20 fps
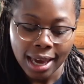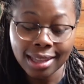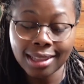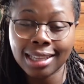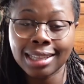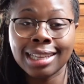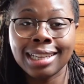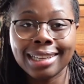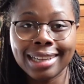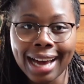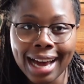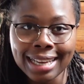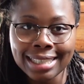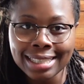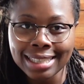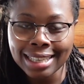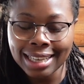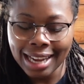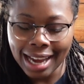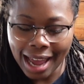And then the
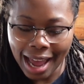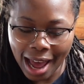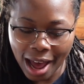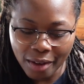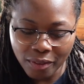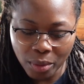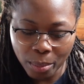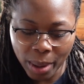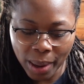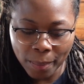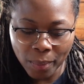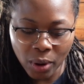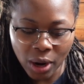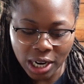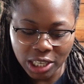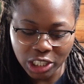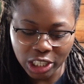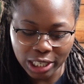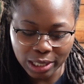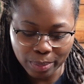last thing I have in my
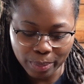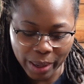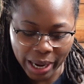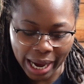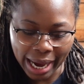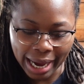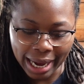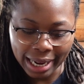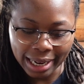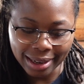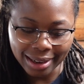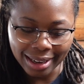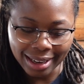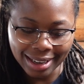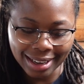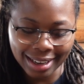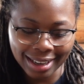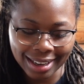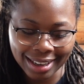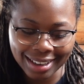project bag,
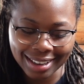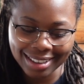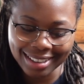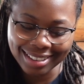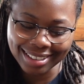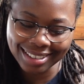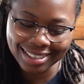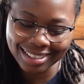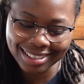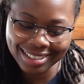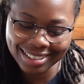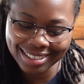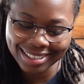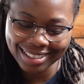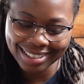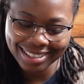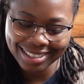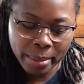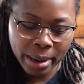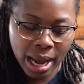
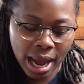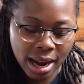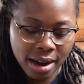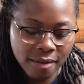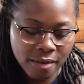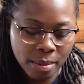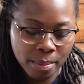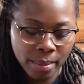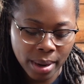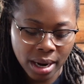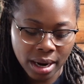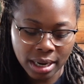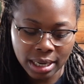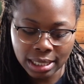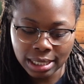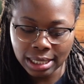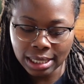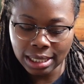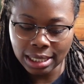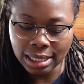I'm kind of
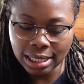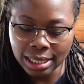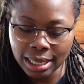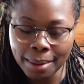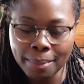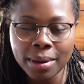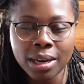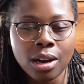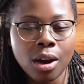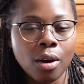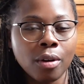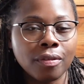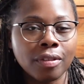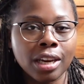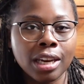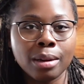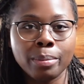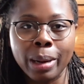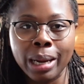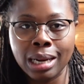embarrassed. Let me know if
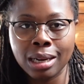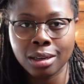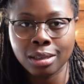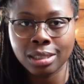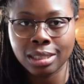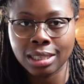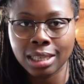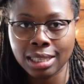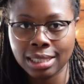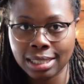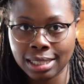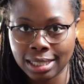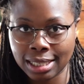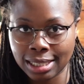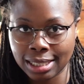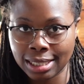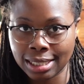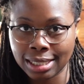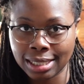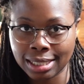anybody else does
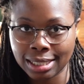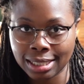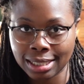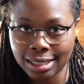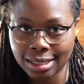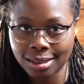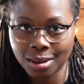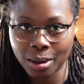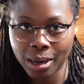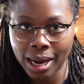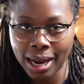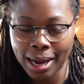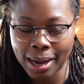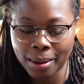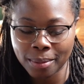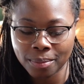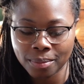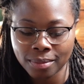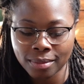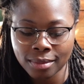this,
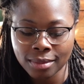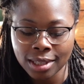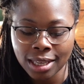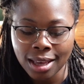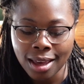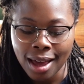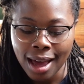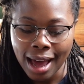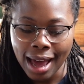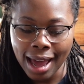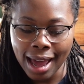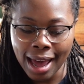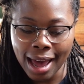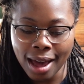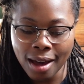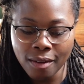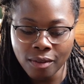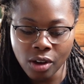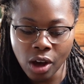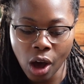okay? I
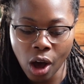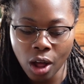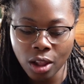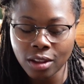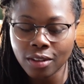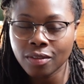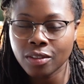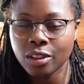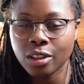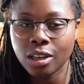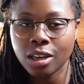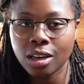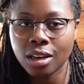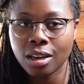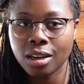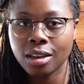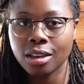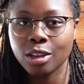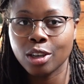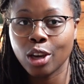have all of
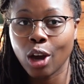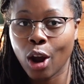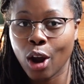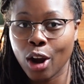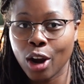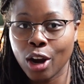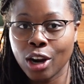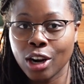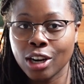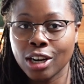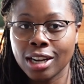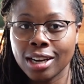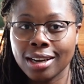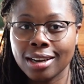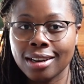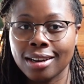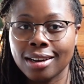the yarn